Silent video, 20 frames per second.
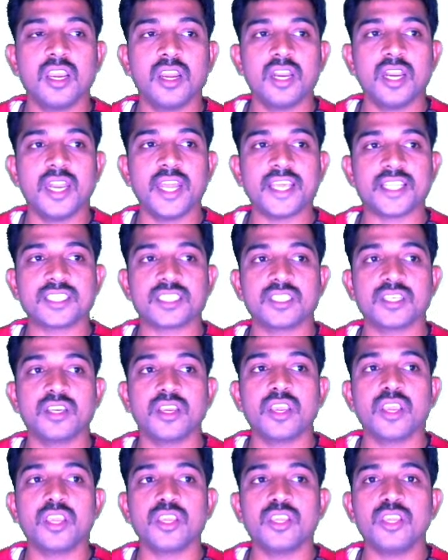Next,
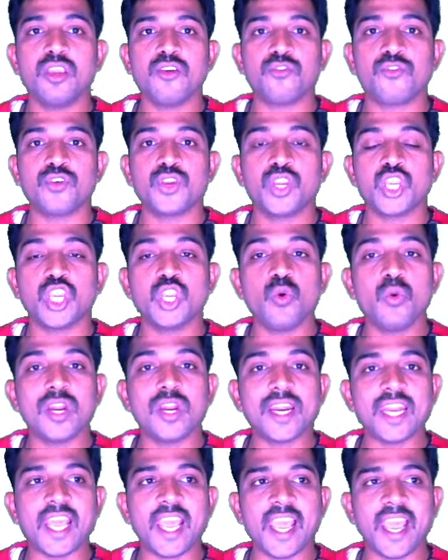if you will
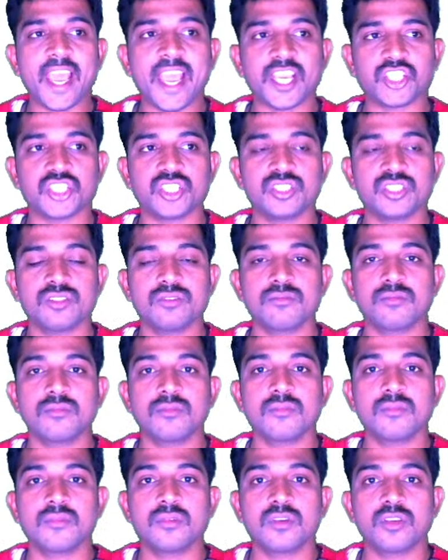get a hash,
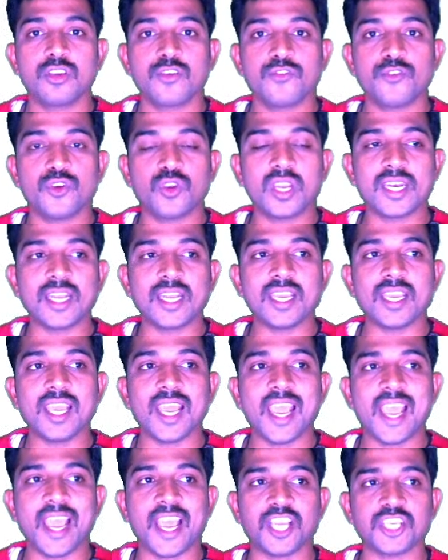if you get a
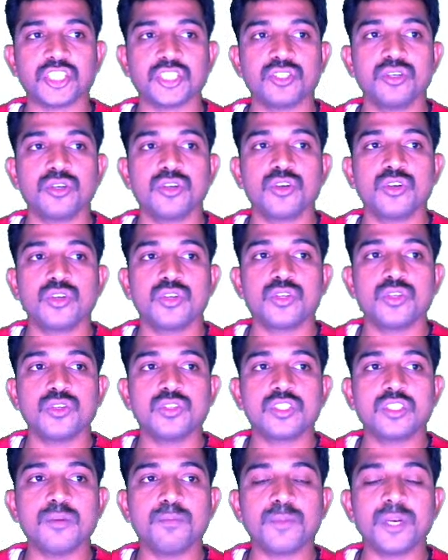hash, you
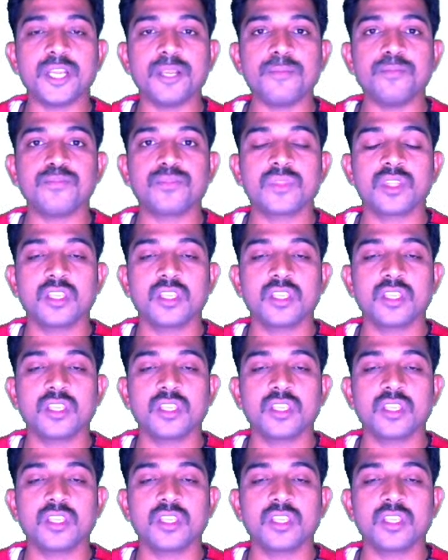simply